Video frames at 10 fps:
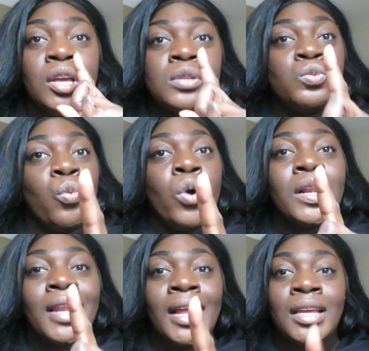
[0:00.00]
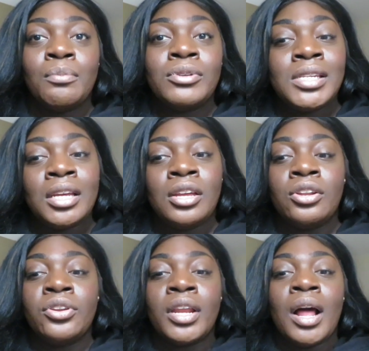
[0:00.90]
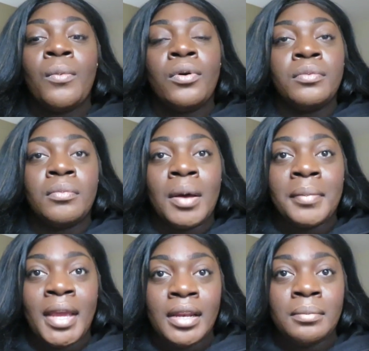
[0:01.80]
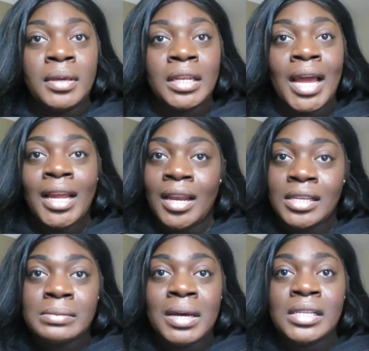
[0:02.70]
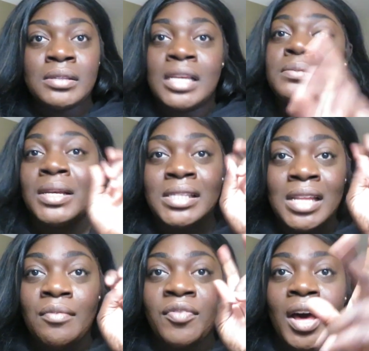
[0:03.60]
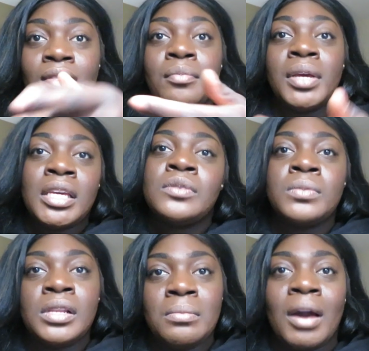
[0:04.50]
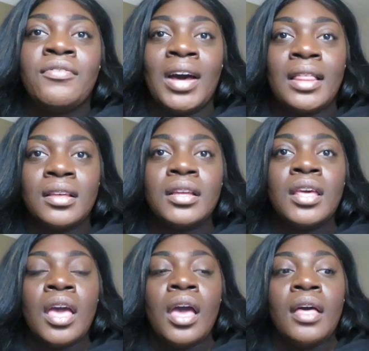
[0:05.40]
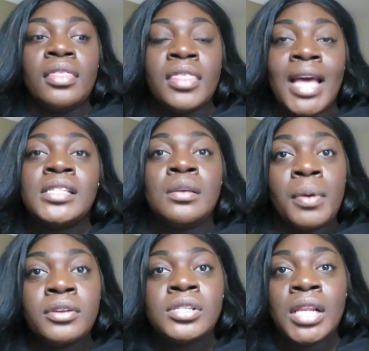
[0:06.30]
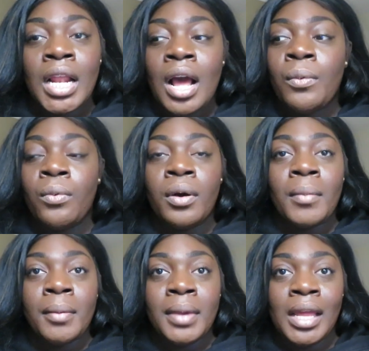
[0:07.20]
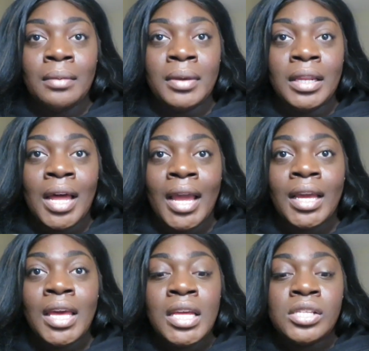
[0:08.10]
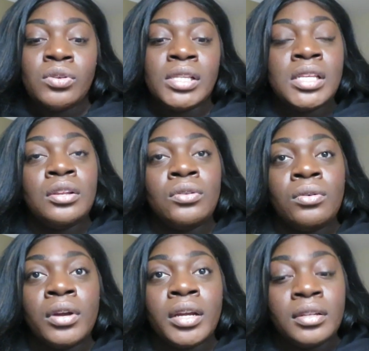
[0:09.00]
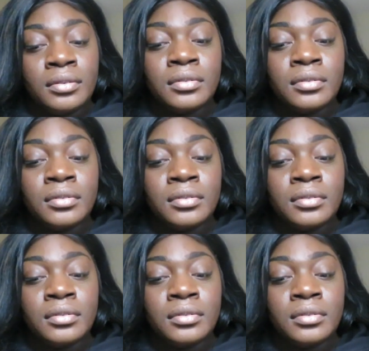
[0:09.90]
there's one daddy in particular that I want my man to be like, and that's my stepfather, but he's really my father. That's the person that I want my man to be like. So I said, Lord,